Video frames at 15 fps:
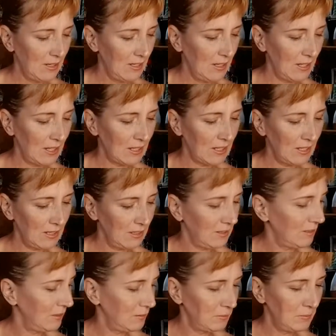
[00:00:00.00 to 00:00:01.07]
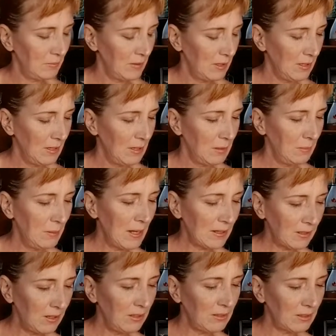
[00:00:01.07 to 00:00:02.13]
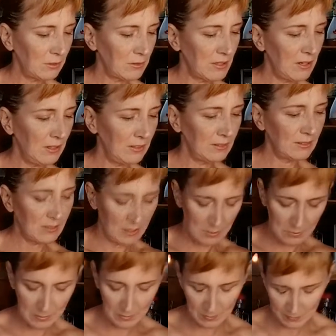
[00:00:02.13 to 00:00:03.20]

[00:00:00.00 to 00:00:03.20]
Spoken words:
Like, black garlic was hard to come